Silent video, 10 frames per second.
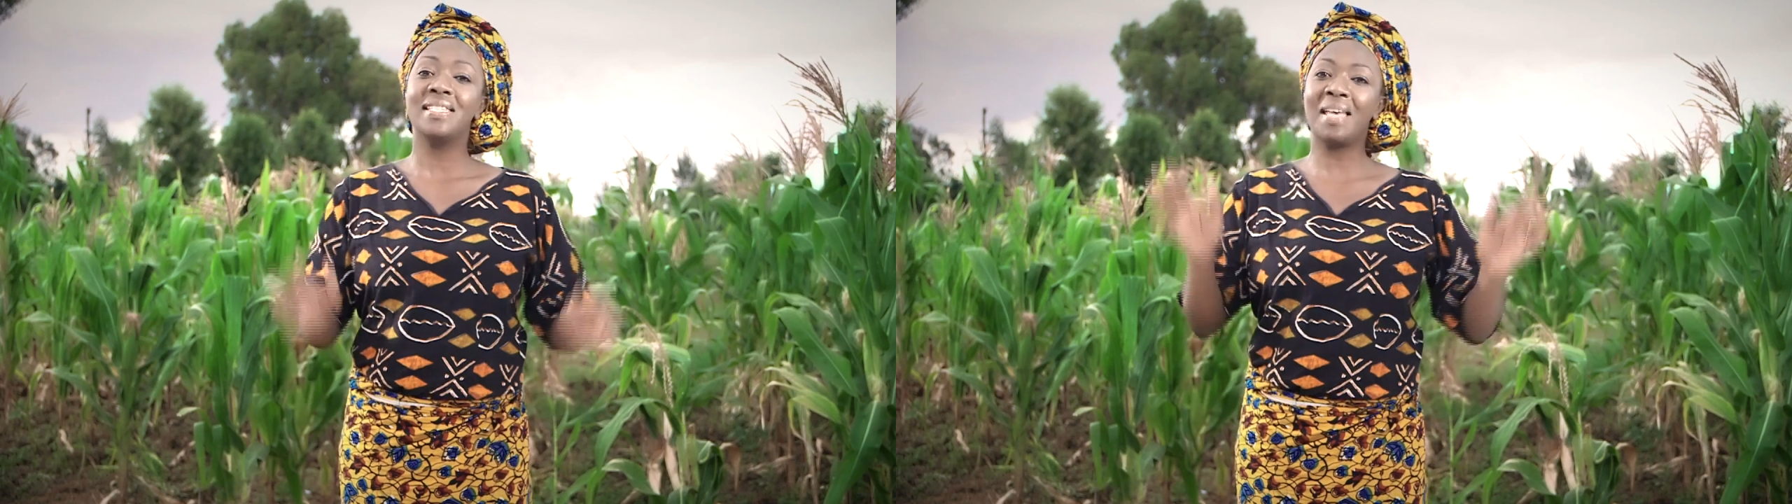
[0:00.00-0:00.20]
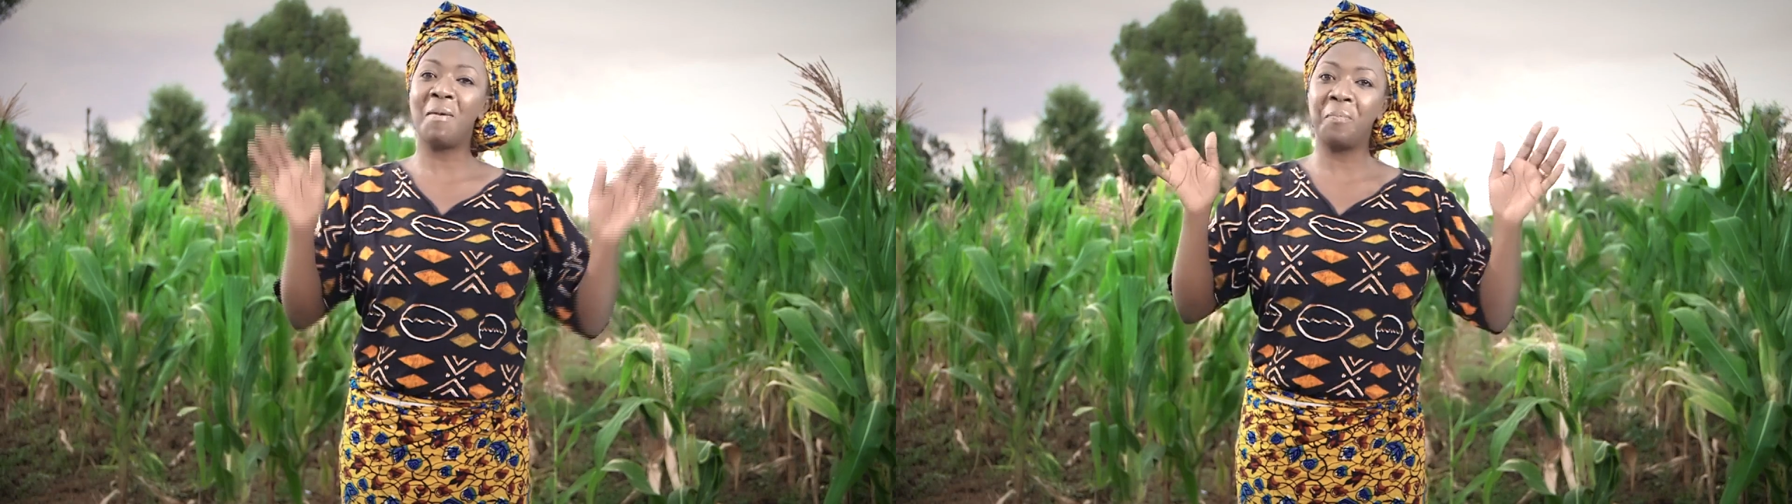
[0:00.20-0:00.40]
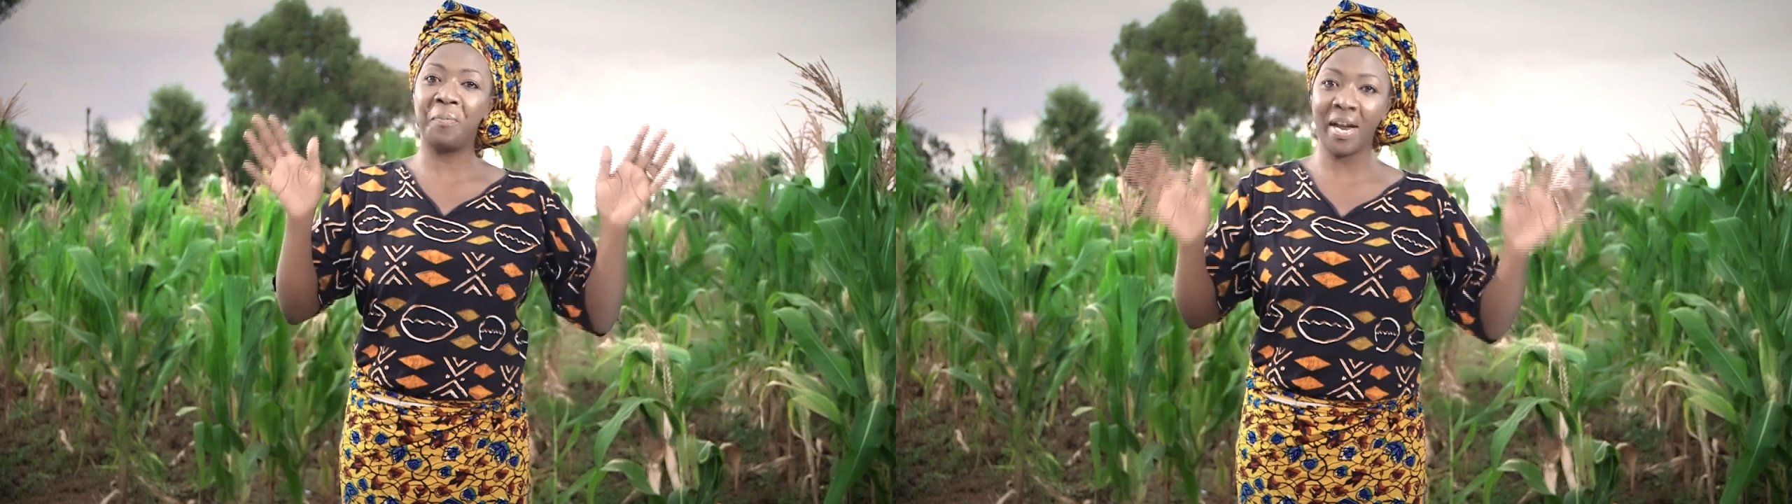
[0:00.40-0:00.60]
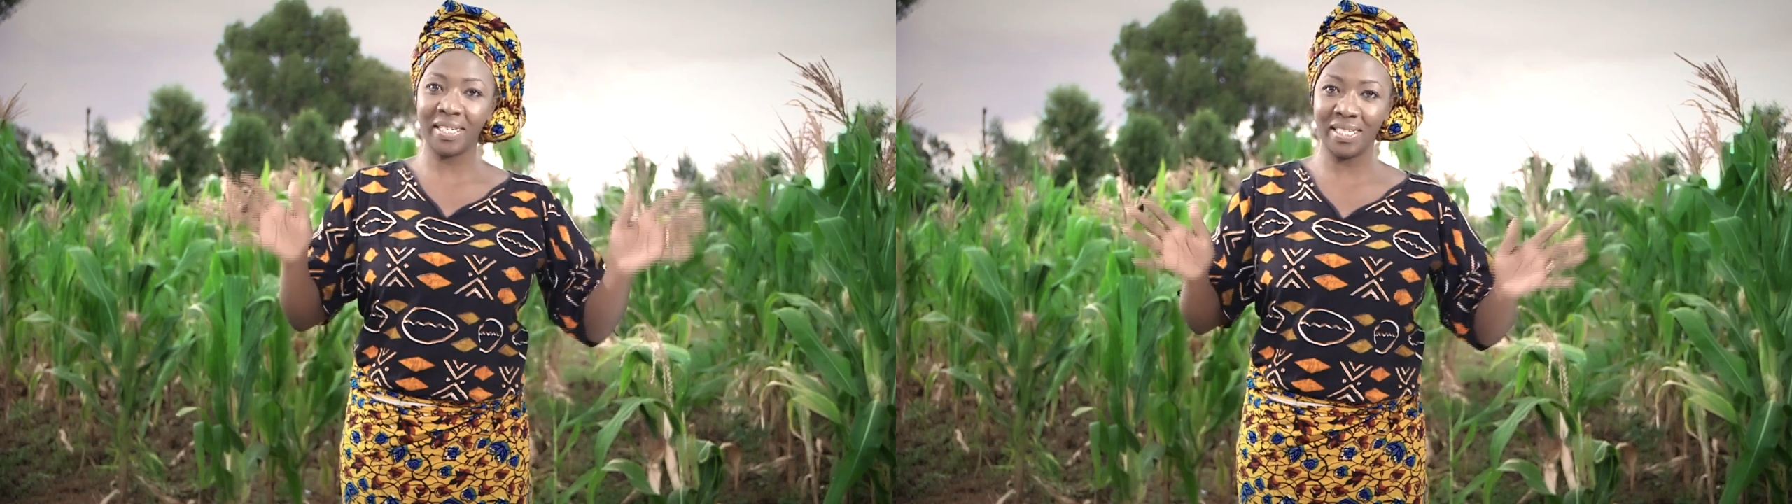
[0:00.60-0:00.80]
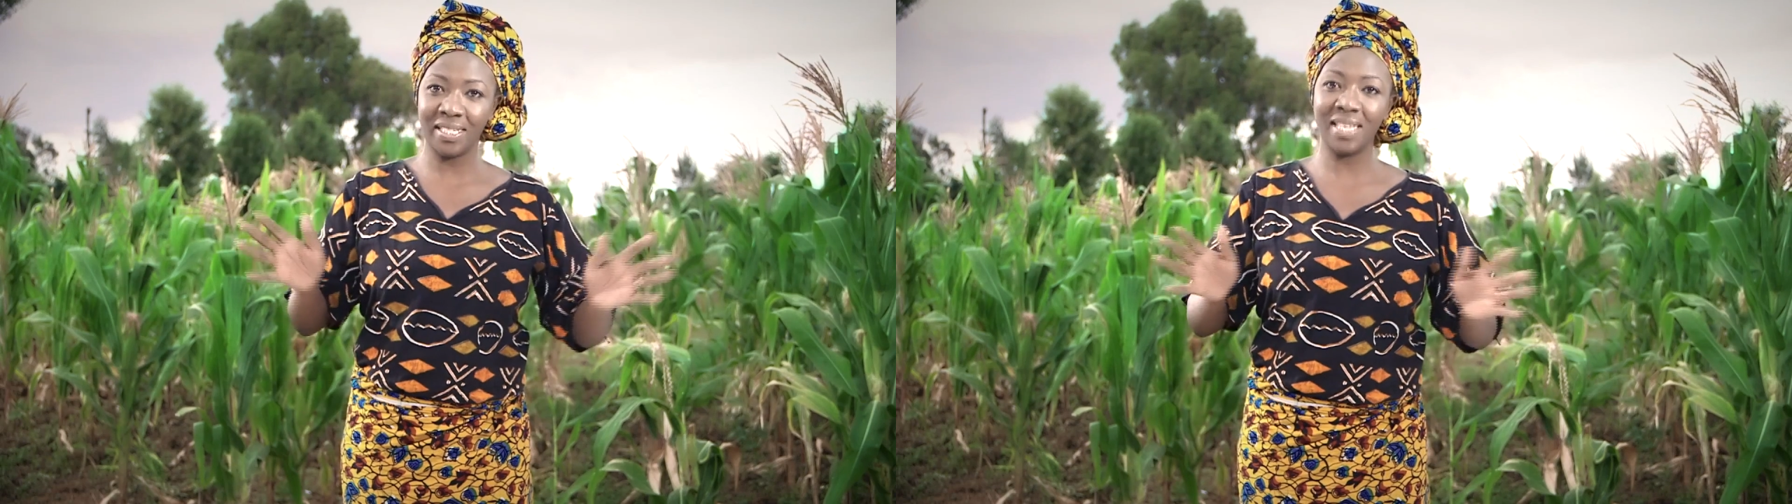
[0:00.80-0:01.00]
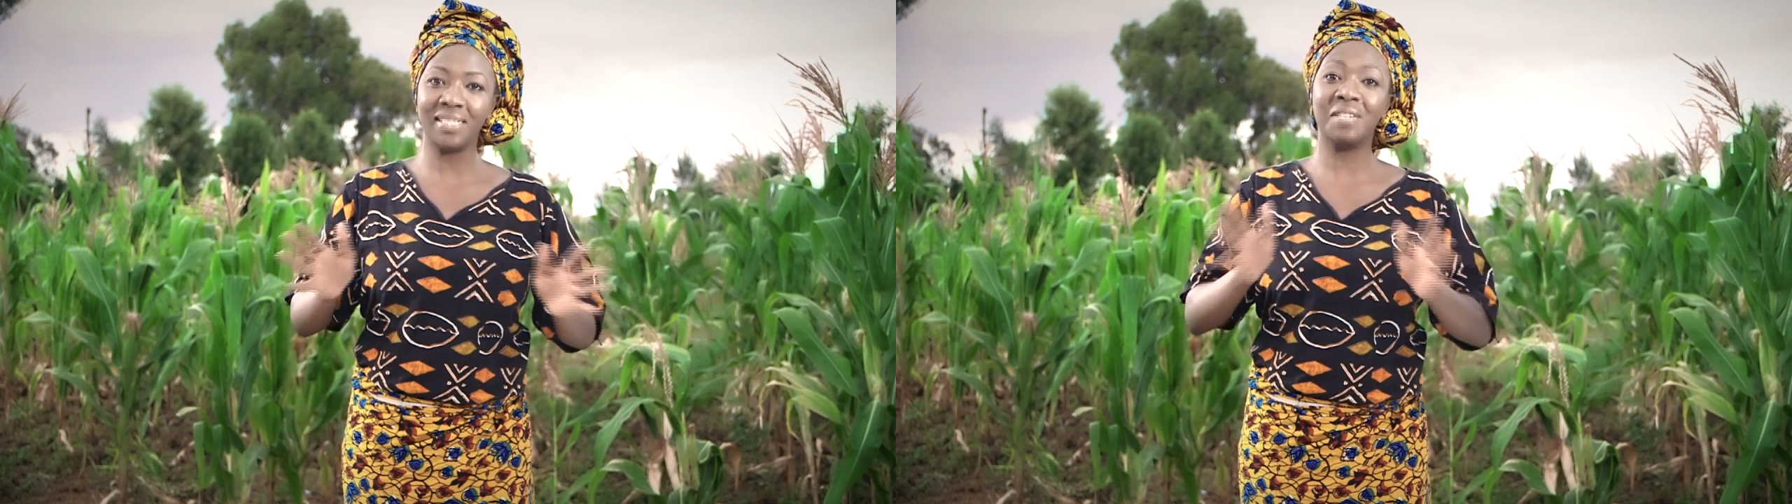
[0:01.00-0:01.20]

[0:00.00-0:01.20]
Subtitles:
Some practices